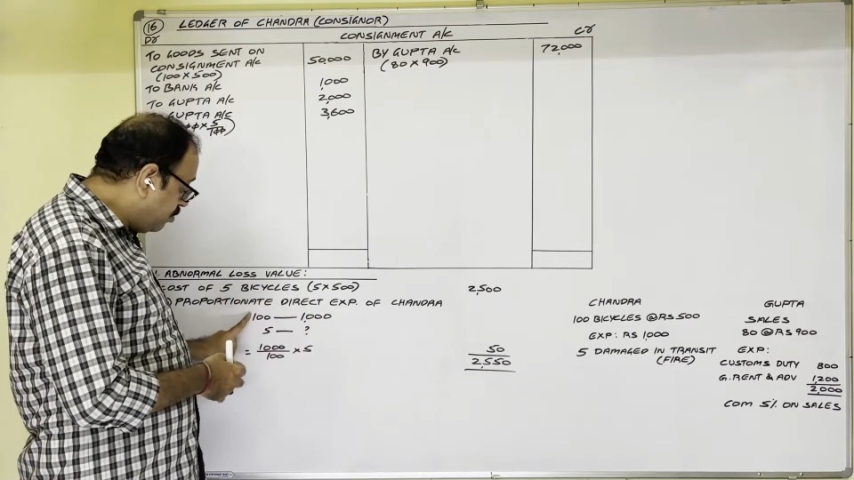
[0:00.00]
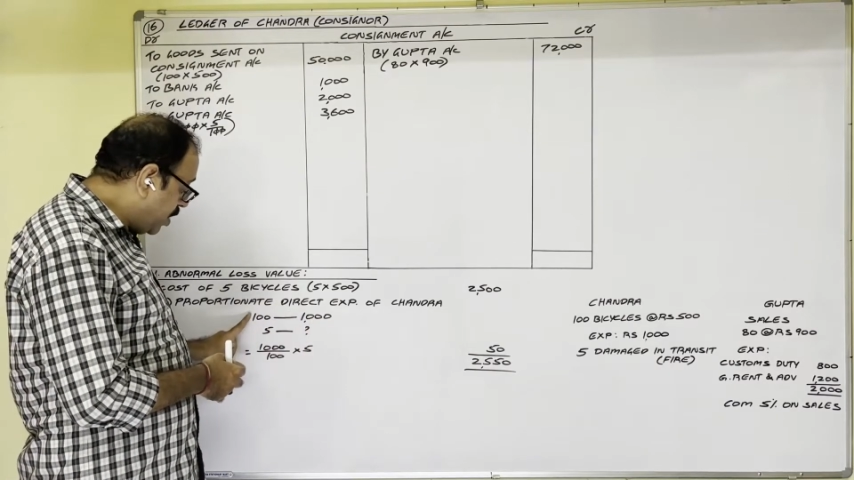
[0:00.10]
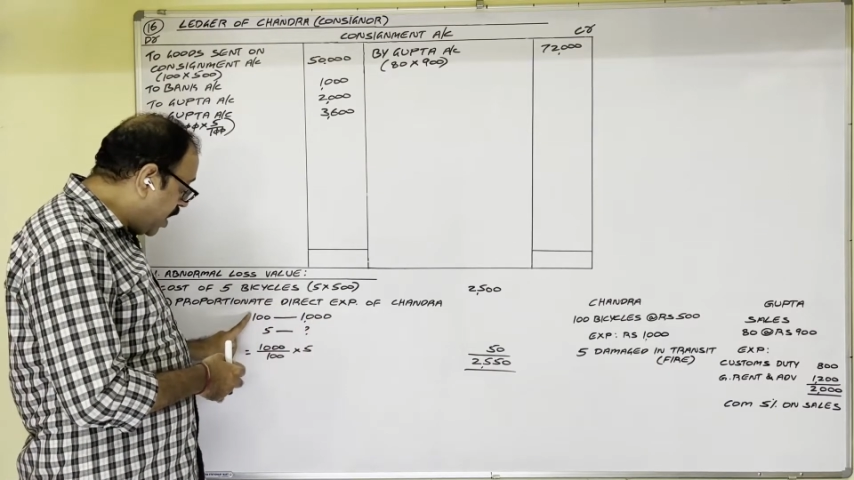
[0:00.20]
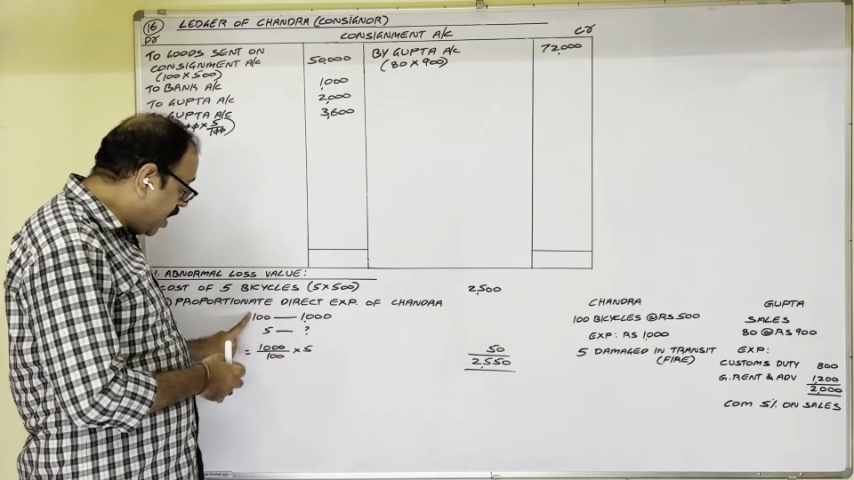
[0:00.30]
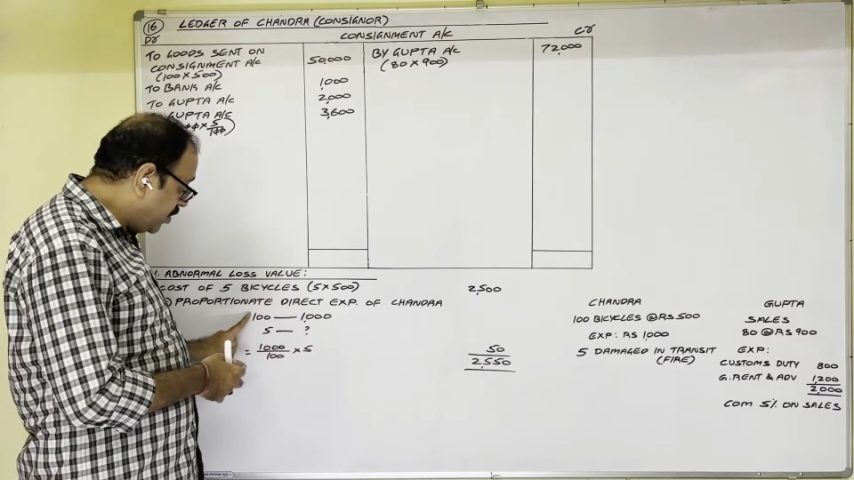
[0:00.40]

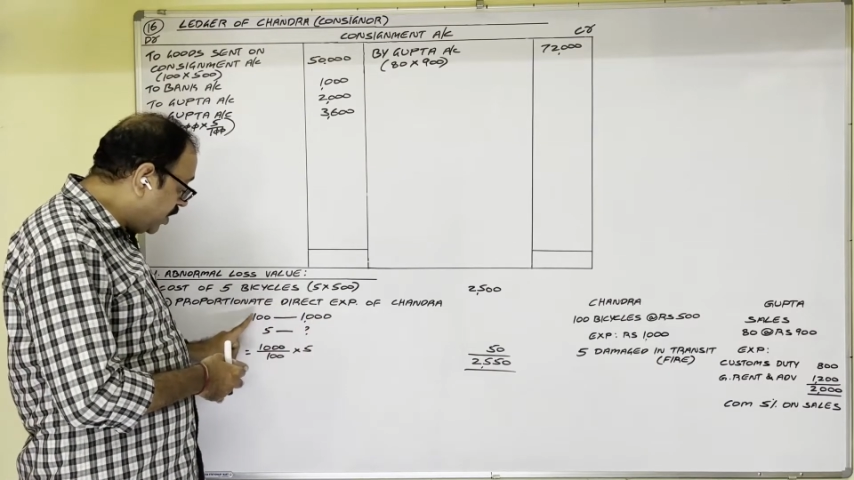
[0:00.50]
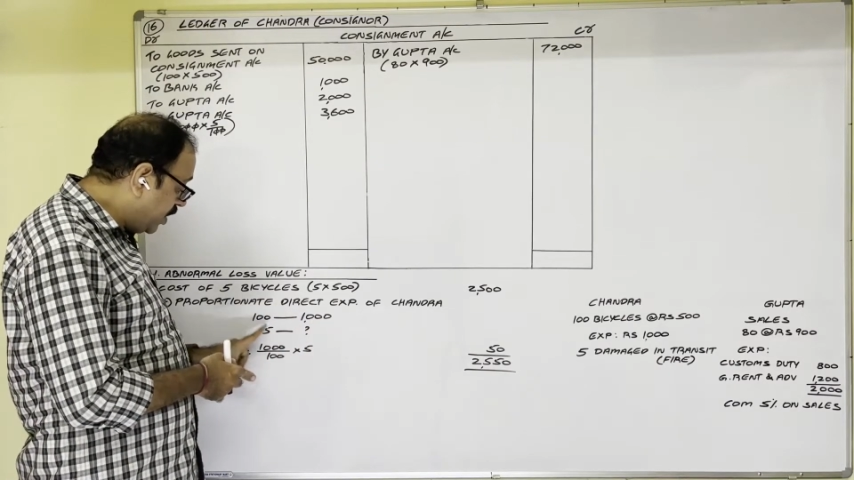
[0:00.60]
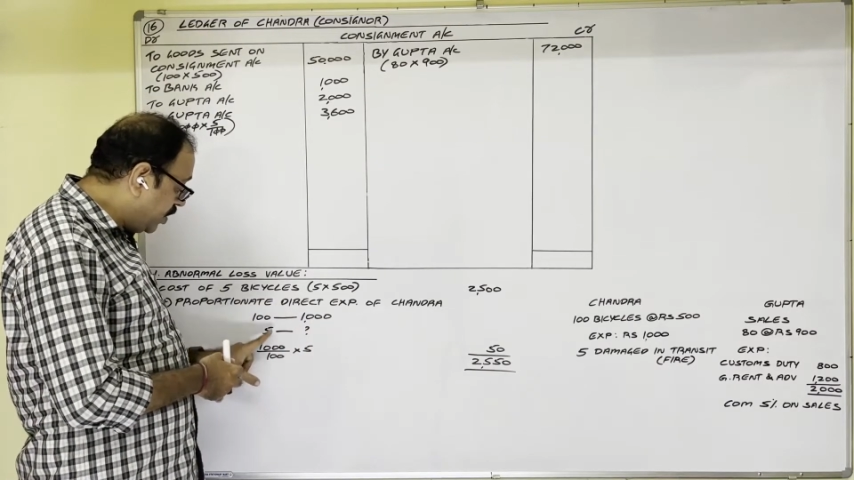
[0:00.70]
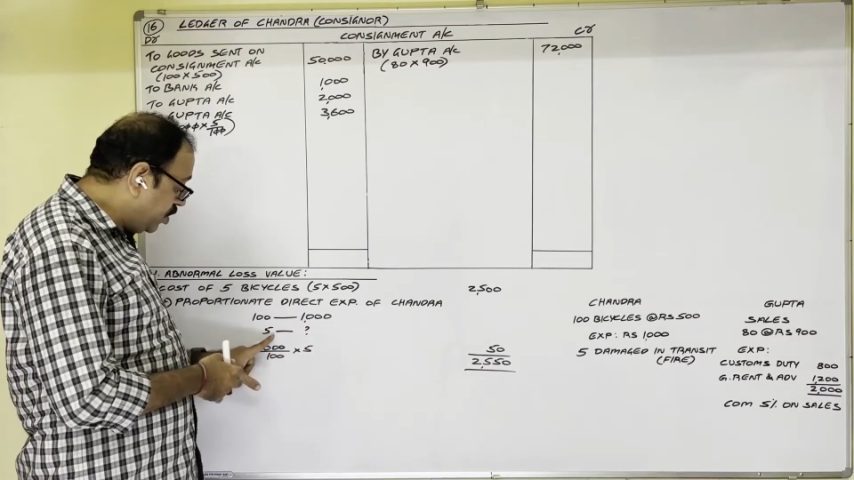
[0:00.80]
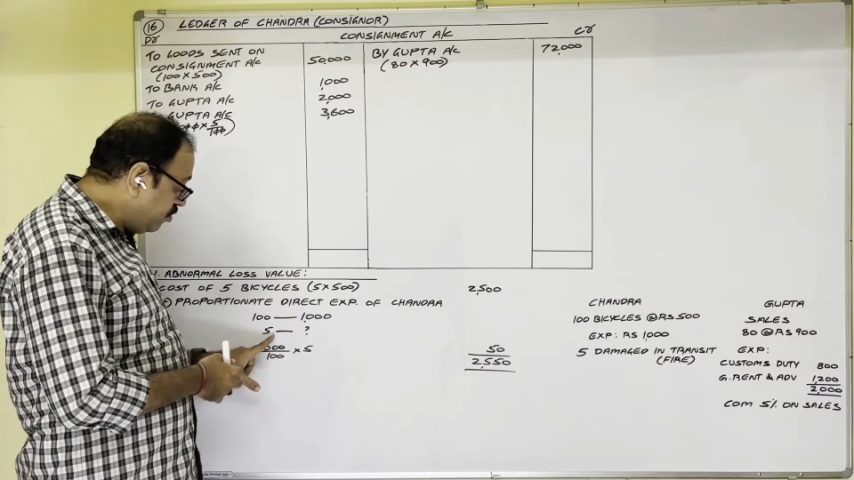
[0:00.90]
by 100
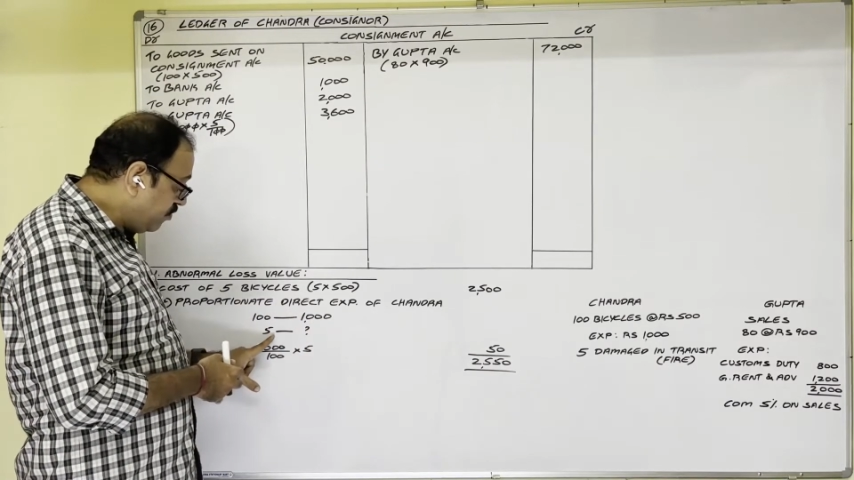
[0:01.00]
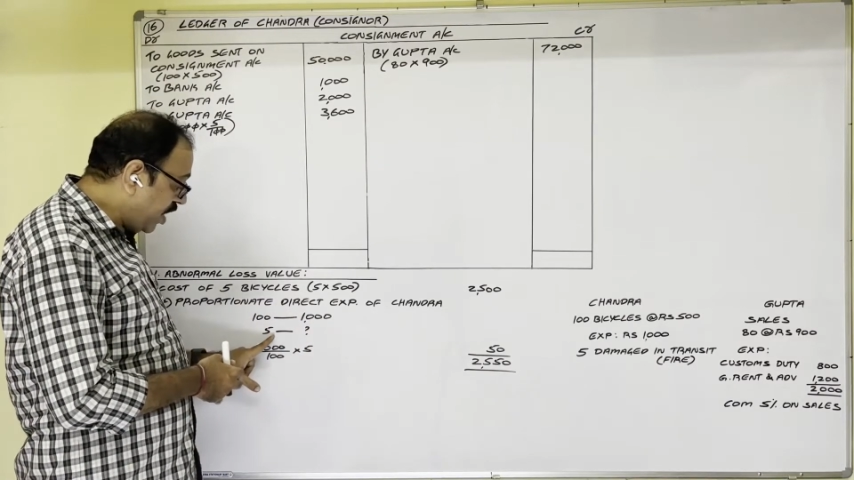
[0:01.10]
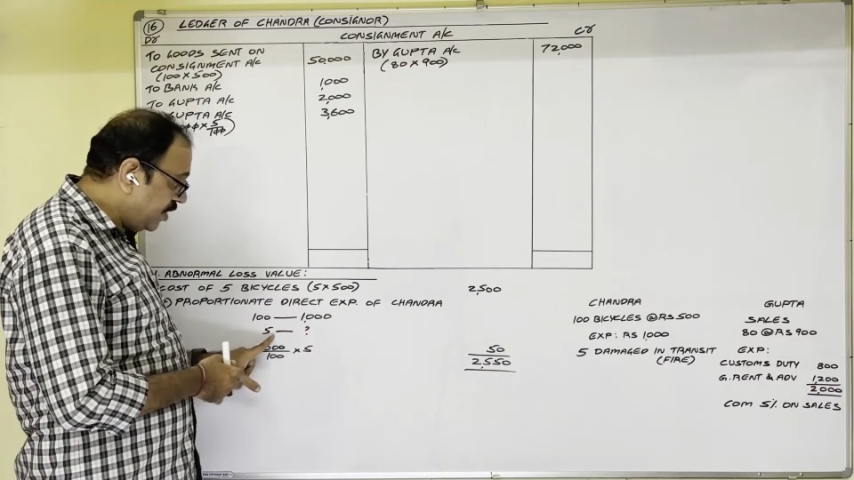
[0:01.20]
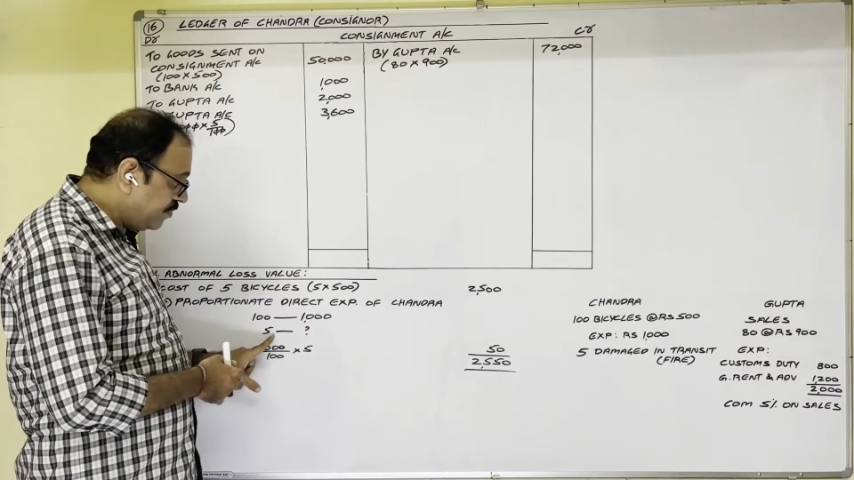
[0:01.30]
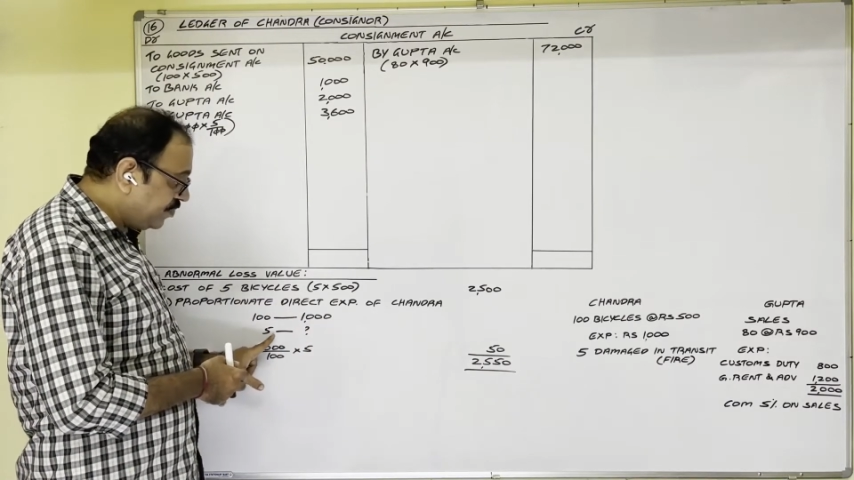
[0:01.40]
into
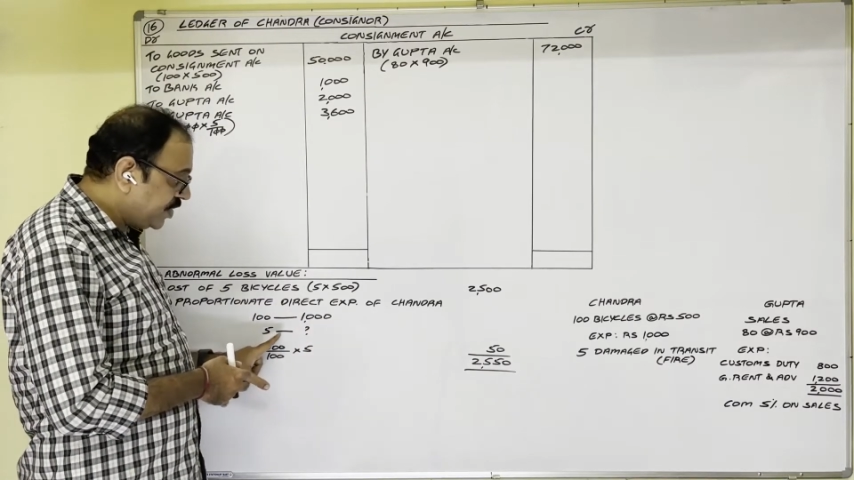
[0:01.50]
5